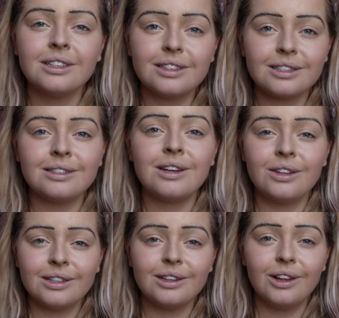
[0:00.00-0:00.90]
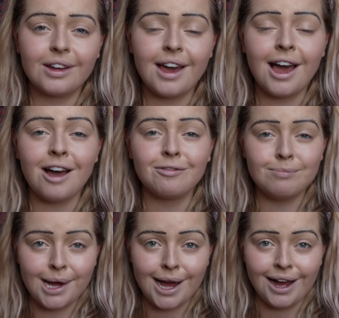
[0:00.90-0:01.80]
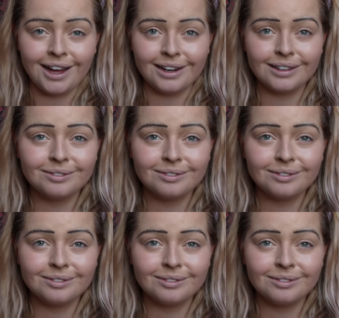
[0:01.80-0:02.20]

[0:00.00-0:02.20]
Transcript: this doesn't look half bad.